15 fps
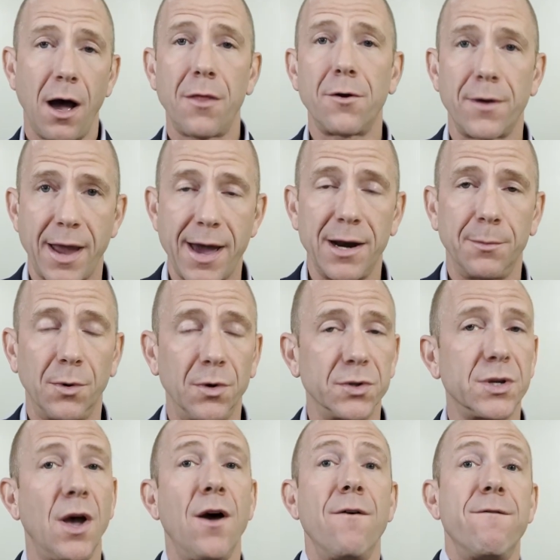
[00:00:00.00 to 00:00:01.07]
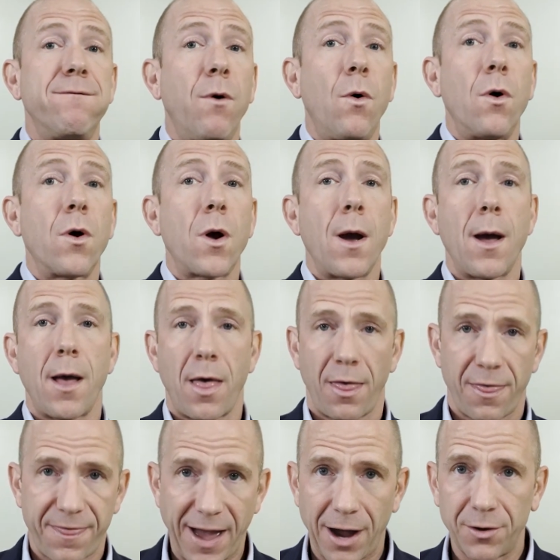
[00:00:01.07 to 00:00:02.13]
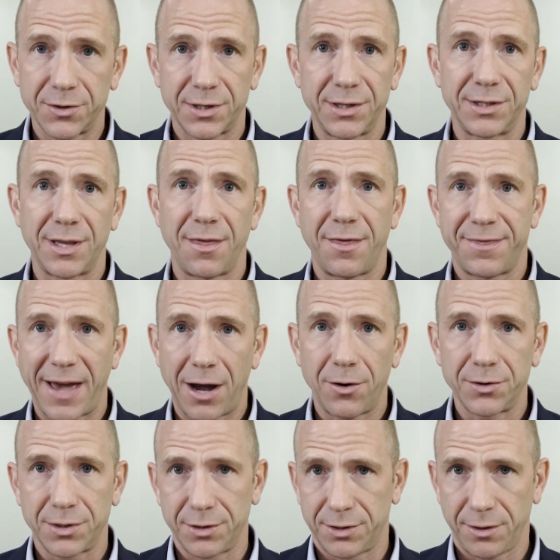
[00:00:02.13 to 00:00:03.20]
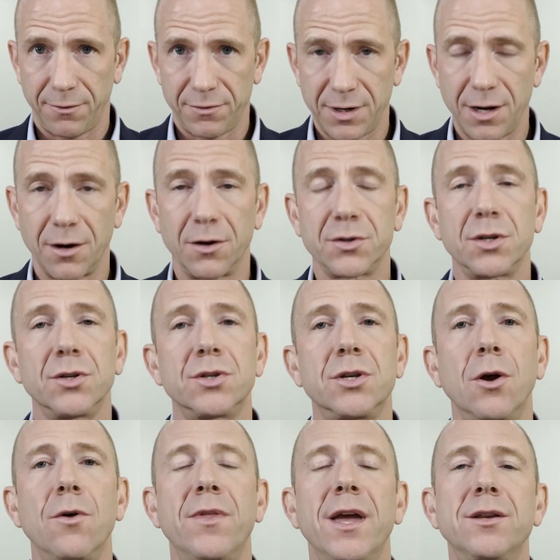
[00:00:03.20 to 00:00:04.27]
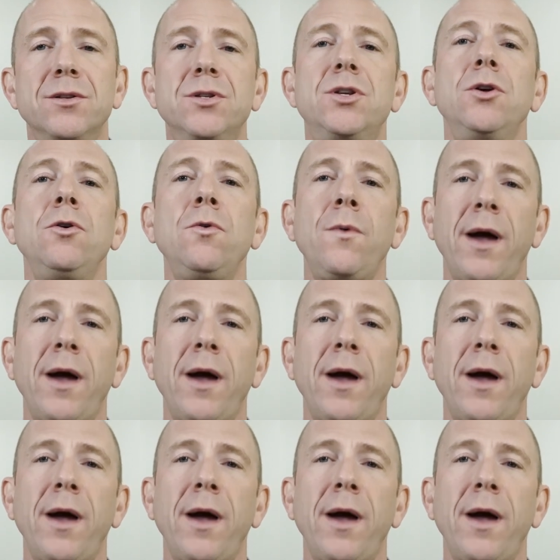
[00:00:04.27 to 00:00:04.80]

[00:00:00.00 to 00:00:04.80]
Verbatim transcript: other animals for thousands and thousands of years. So they do